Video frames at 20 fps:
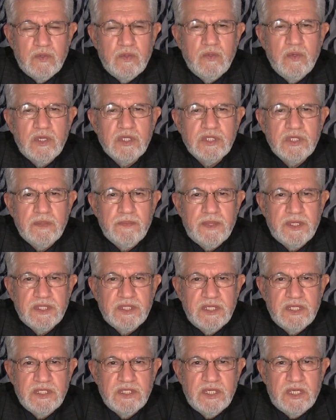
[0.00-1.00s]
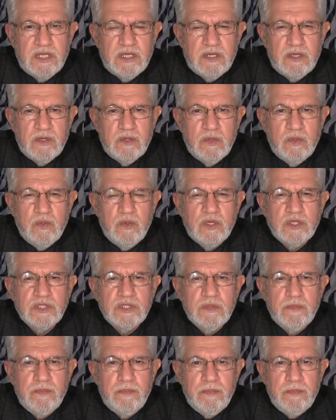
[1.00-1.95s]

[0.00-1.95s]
Who was the messenger? Who was the